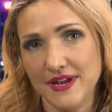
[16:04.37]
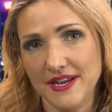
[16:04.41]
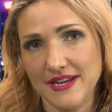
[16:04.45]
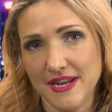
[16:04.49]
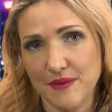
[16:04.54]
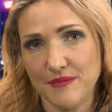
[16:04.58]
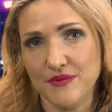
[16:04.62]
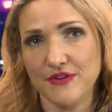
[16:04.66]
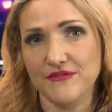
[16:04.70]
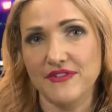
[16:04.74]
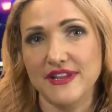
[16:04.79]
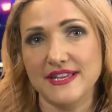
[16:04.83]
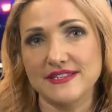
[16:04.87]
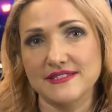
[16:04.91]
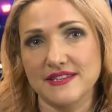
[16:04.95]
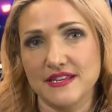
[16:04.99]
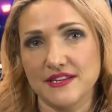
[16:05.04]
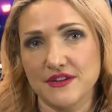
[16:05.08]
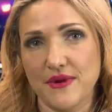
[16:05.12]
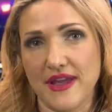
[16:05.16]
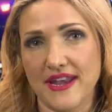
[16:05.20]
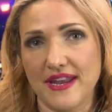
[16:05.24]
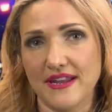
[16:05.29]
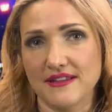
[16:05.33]
a number of
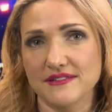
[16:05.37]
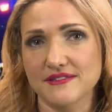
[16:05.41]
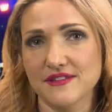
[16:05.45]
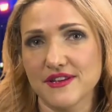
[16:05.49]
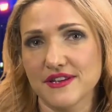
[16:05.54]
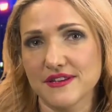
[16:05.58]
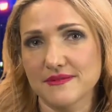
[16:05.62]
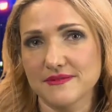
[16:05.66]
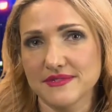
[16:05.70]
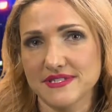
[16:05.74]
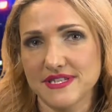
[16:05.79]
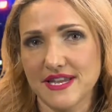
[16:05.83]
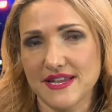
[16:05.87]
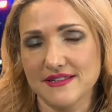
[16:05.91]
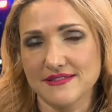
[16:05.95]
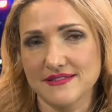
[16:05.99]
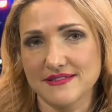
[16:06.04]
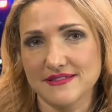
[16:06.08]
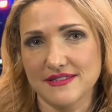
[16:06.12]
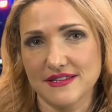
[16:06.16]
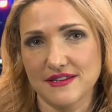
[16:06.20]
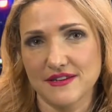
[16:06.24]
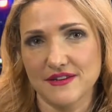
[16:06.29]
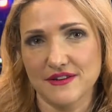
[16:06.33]
extenuating
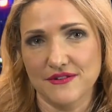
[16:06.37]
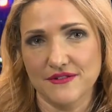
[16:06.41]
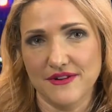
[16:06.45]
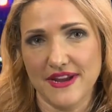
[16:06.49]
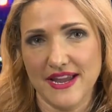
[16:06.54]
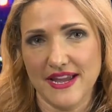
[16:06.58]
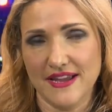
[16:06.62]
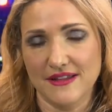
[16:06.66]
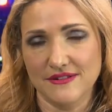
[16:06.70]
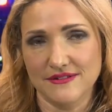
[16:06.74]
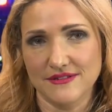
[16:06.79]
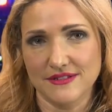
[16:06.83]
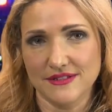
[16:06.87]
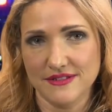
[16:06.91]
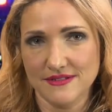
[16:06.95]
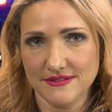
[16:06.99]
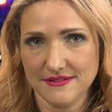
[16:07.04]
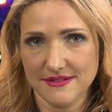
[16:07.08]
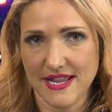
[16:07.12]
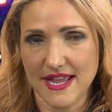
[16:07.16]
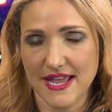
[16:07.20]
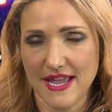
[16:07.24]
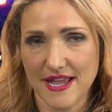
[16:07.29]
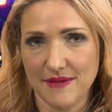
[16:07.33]
circumstances in and around
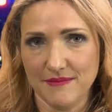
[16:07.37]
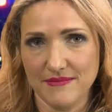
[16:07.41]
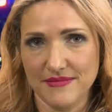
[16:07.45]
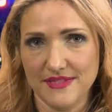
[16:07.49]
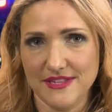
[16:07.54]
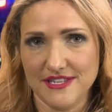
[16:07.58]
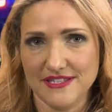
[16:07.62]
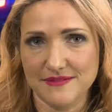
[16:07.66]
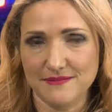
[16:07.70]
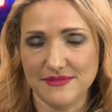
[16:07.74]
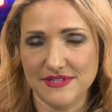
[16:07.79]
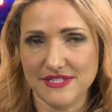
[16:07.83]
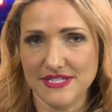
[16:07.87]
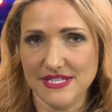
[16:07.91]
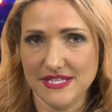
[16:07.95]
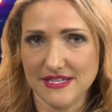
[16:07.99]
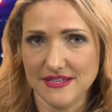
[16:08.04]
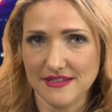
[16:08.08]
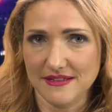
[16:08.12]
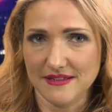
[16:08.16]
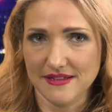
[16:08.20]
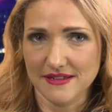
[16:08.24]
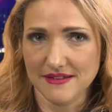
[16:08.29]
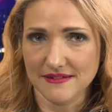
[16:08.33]
this
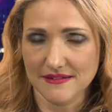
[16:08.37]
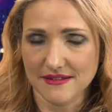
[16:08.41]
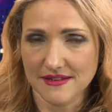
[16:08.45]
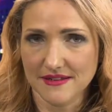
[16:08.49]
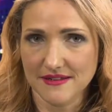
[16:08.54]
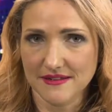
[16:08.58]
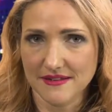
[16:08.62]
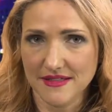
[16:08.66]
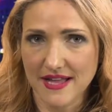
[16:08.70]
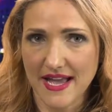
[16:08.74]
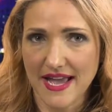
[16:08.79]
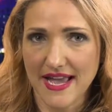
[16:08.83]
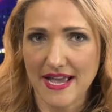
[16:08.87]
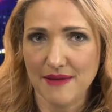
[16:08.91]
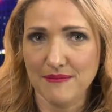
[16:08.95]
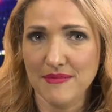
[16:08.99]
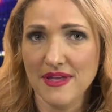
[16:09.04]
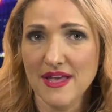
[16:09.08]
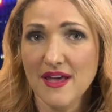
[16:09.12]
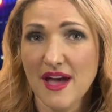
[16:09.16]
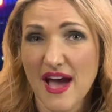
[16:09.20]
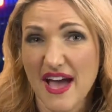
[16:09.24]
particular claim.